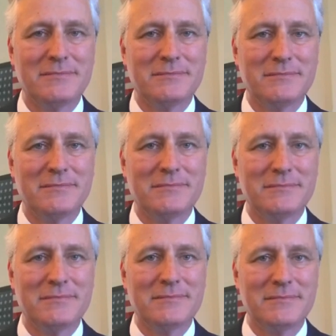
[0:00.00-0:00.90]

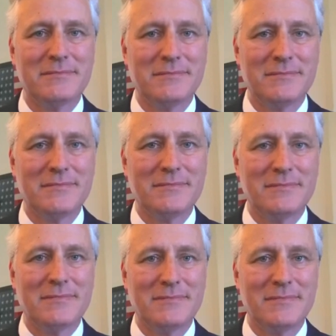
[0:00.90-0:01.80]

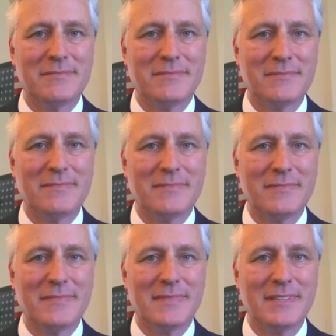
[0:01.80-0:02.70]

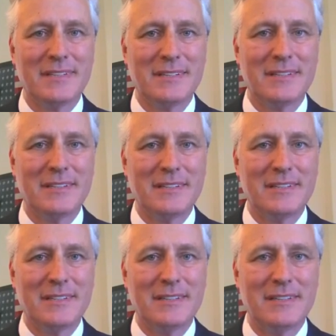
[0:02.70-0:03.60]

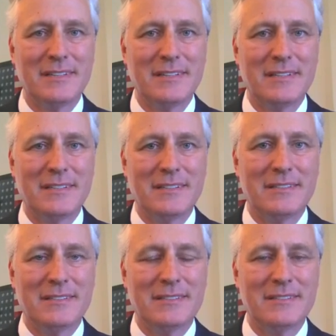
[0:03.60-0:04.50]

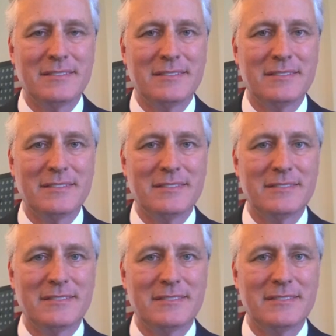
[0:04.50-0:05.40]

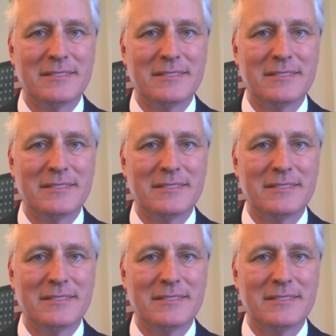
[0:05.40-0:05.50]
This person isn't speaking.